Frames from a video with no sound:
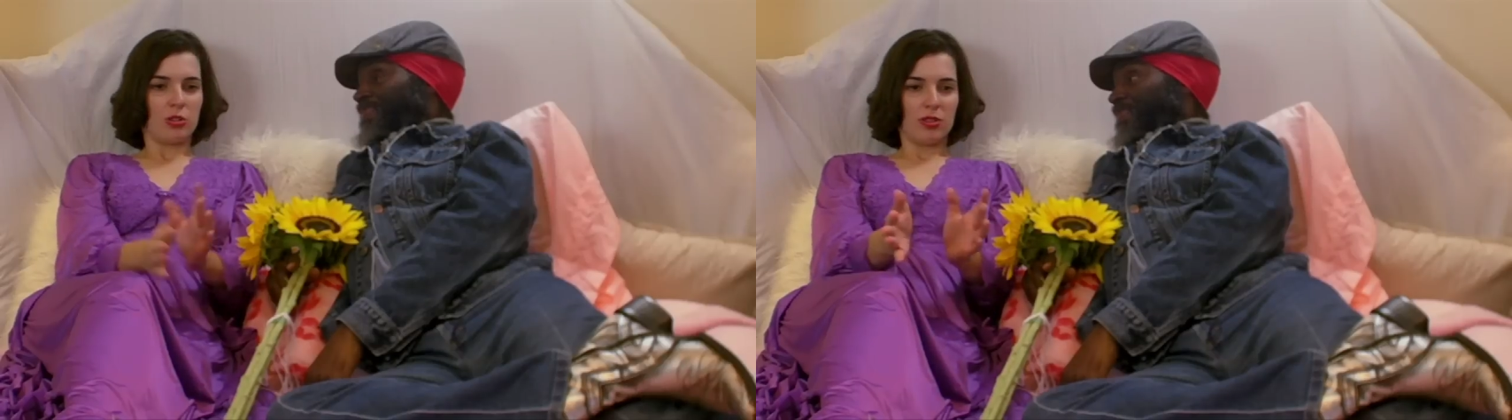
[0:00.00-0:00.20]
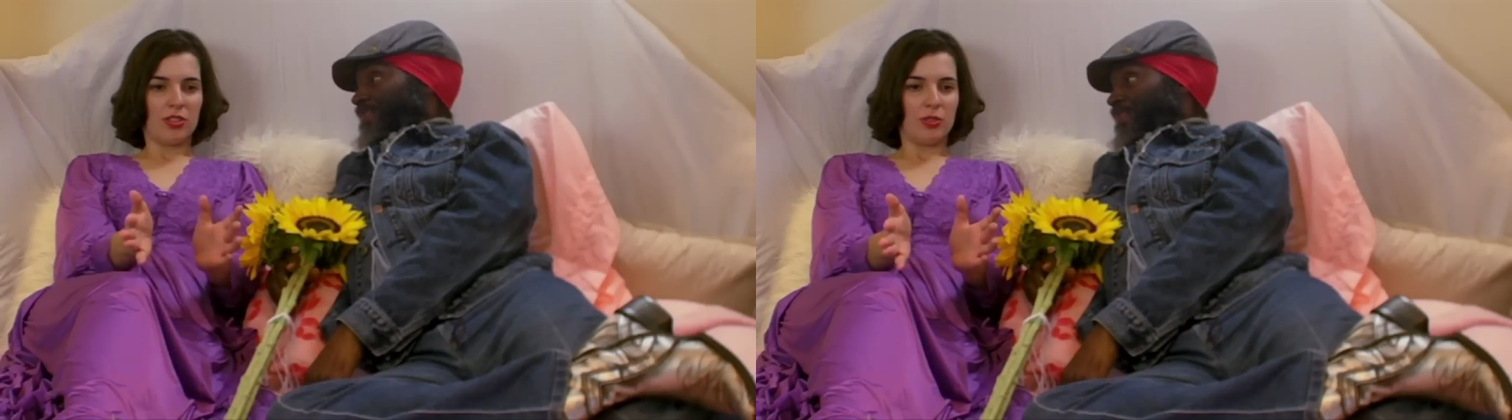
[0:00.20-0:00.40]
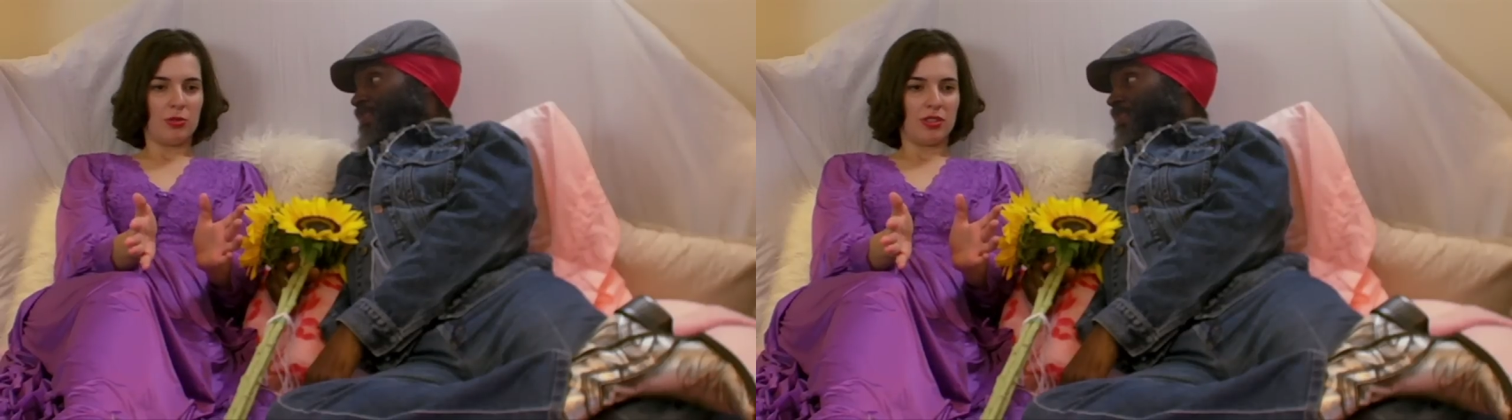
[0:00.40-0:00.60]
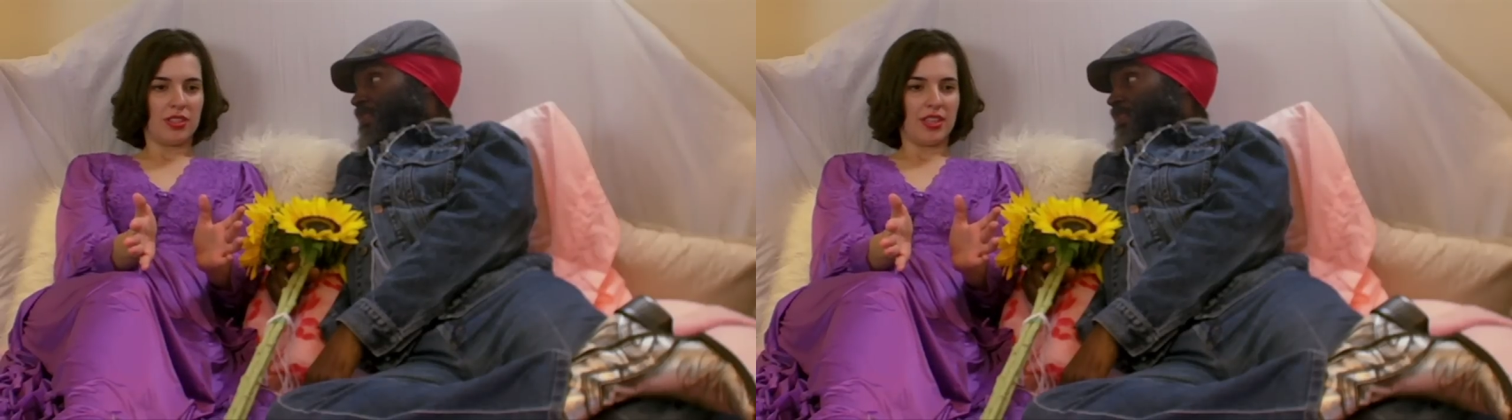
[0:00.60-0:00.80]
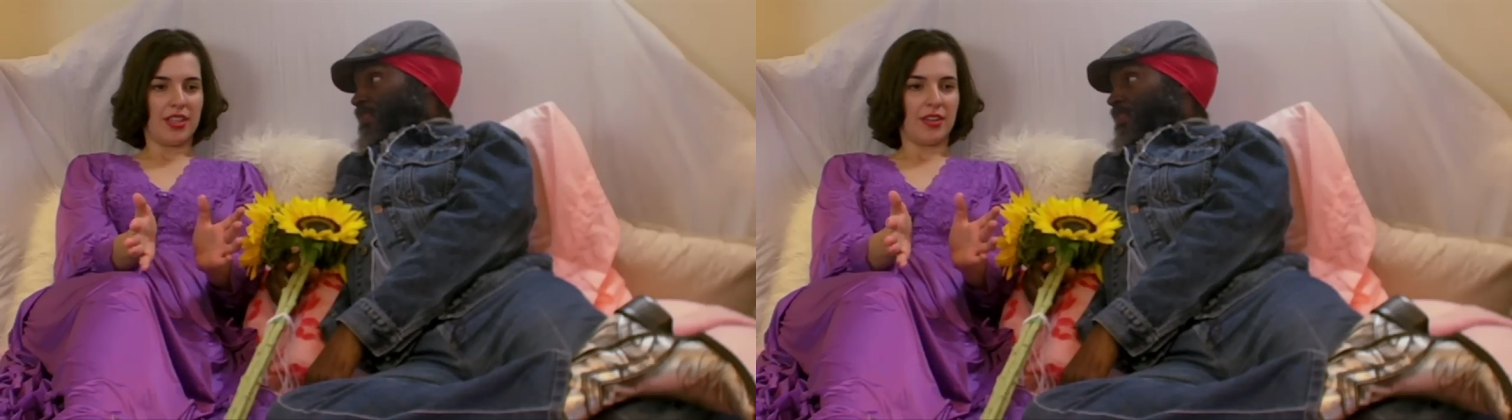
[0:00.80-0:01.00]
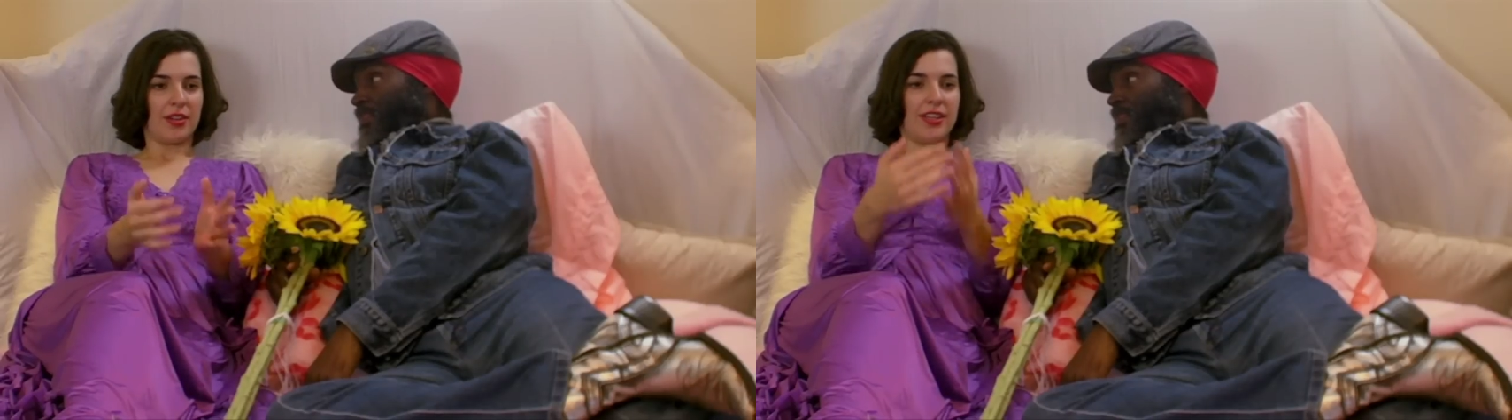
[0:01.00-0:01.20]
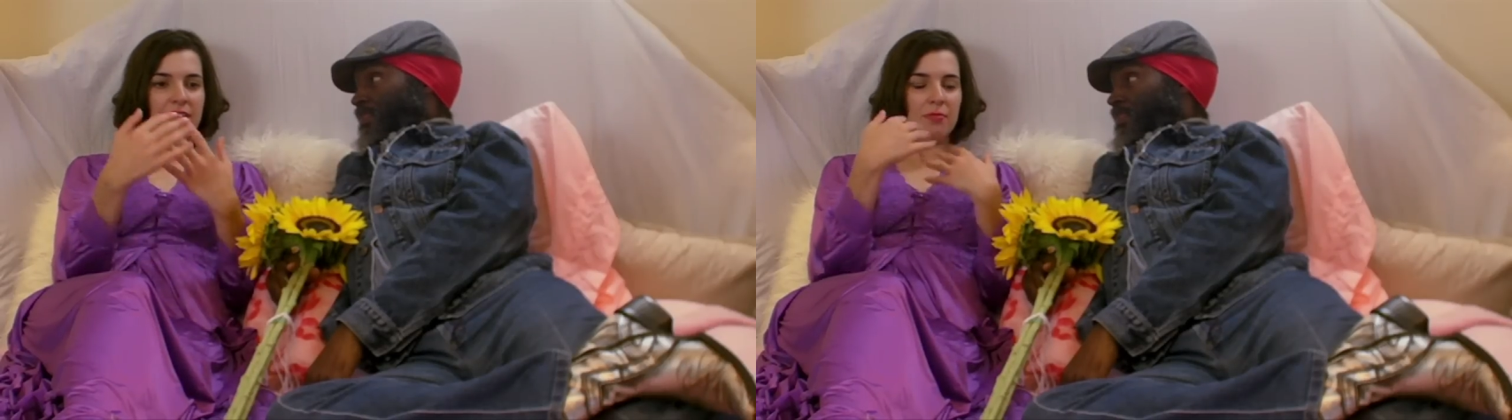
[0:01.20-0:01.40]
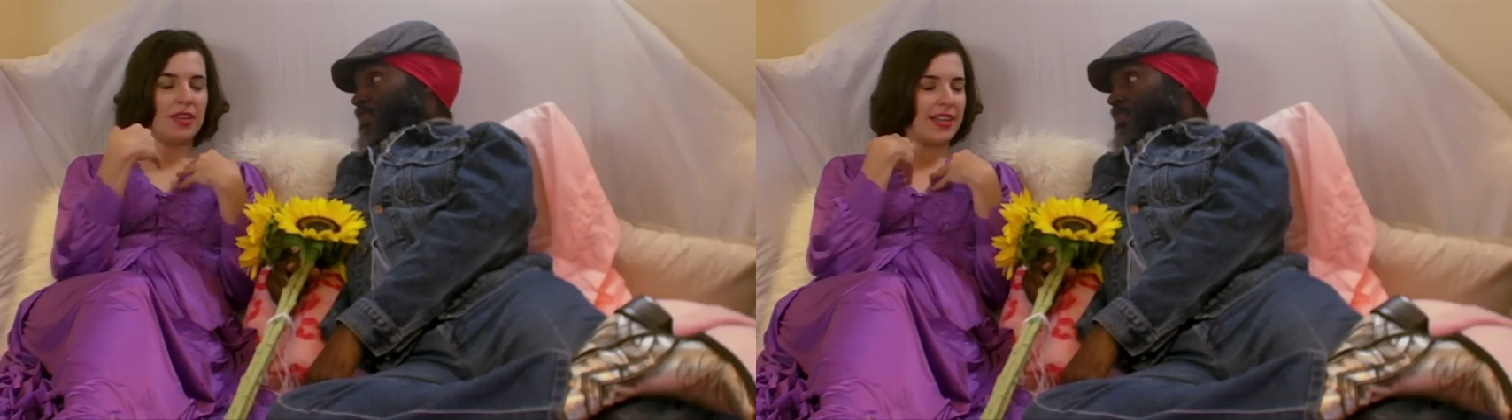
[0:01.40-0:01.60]
So let's do a scene here.
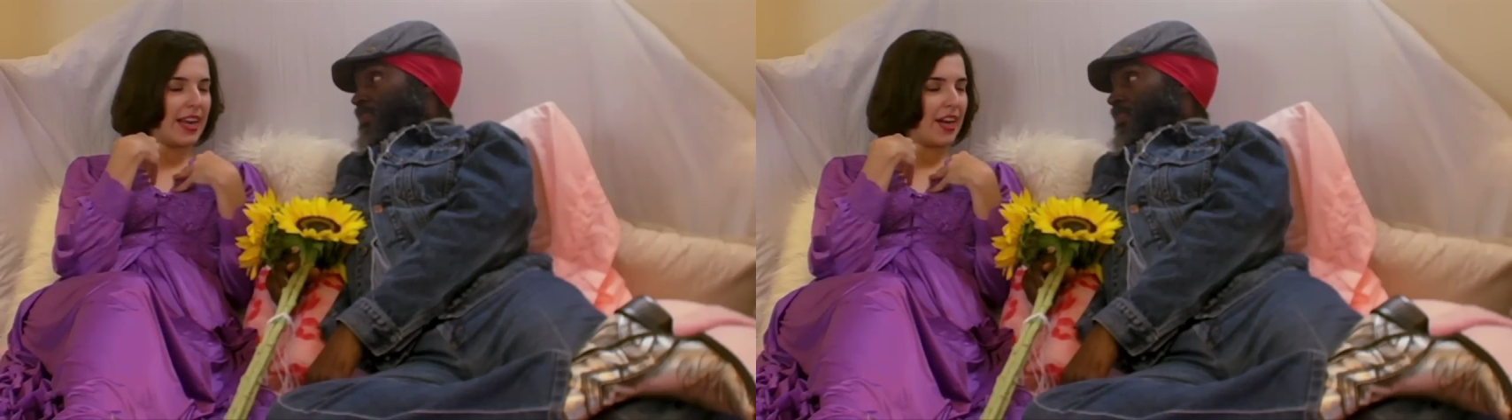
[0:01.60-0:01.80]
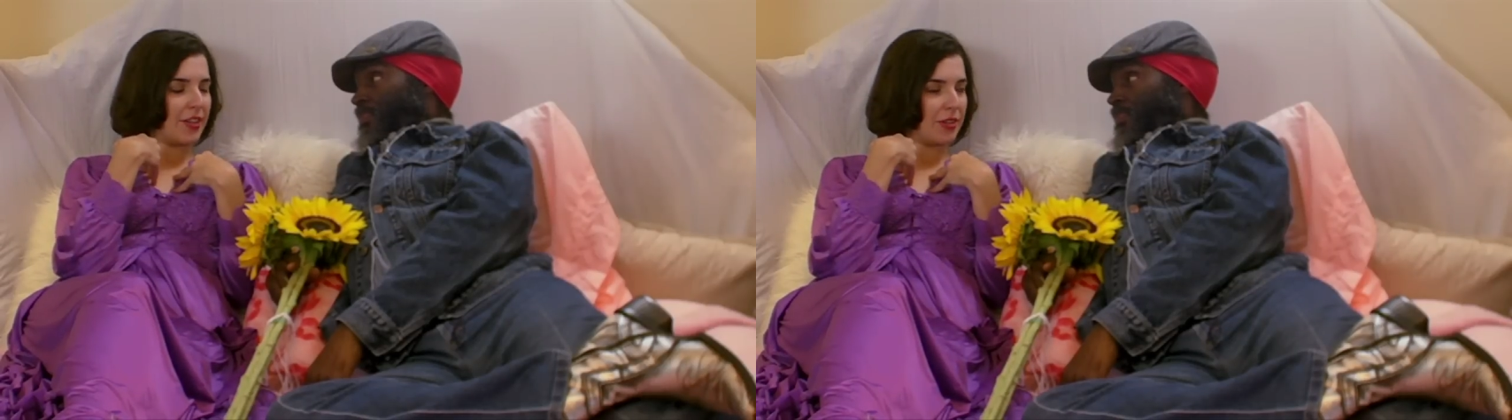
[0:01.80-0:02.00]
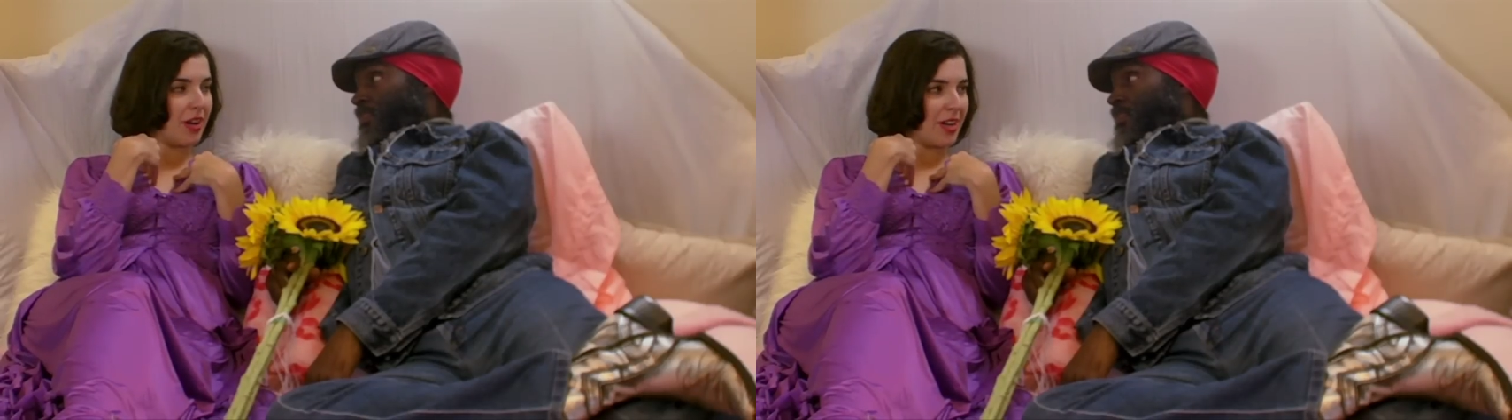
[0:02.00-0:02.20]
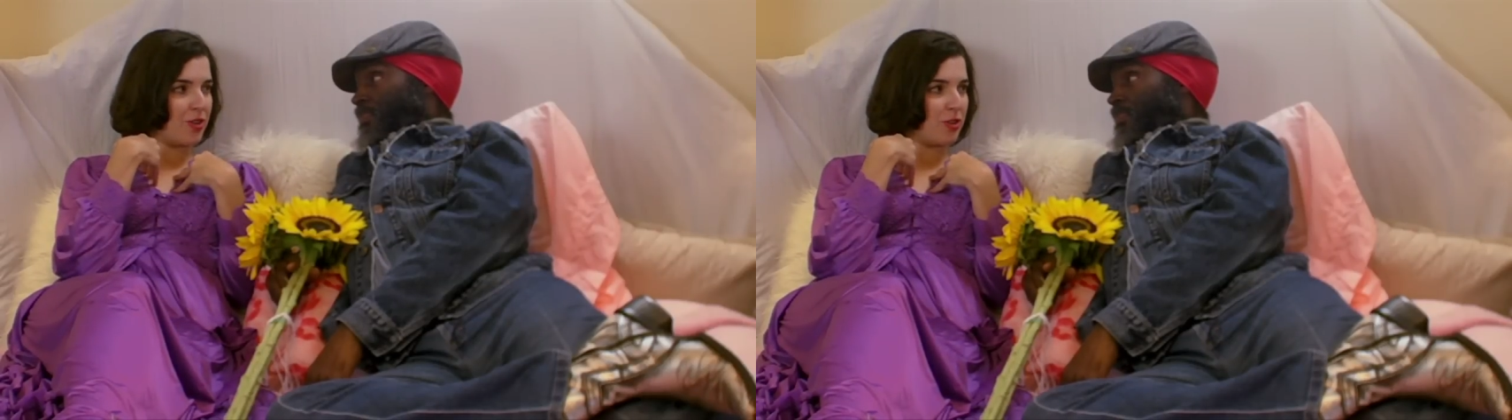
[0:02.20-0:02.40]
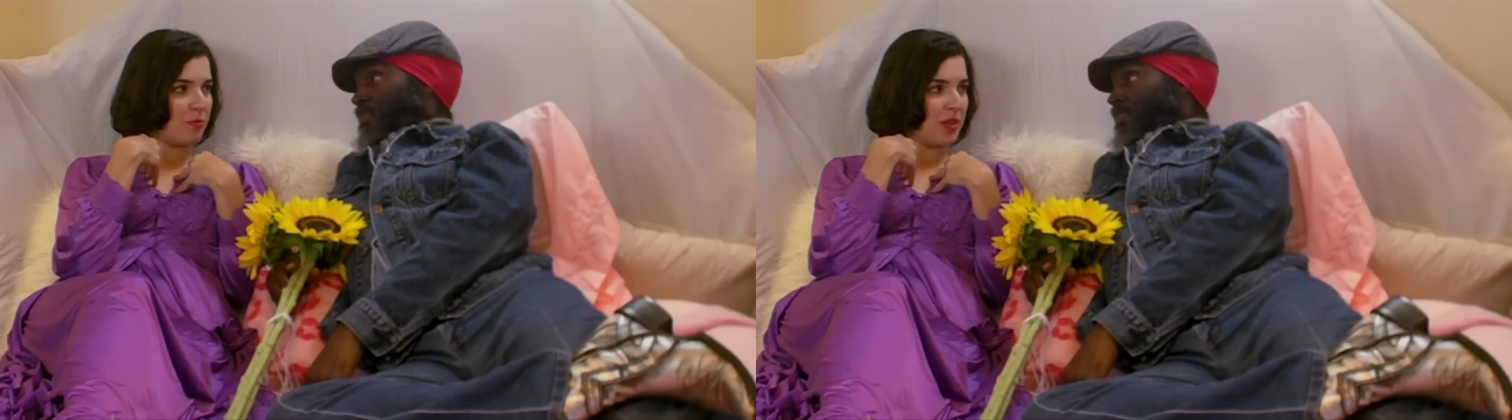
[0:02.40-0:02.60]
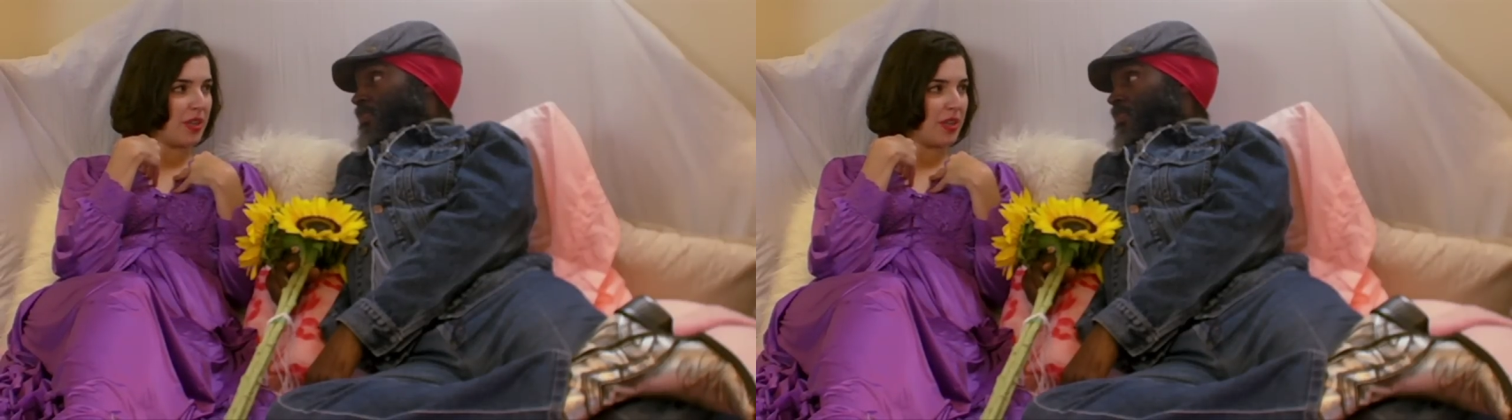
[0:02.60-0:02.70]
Give me a character I should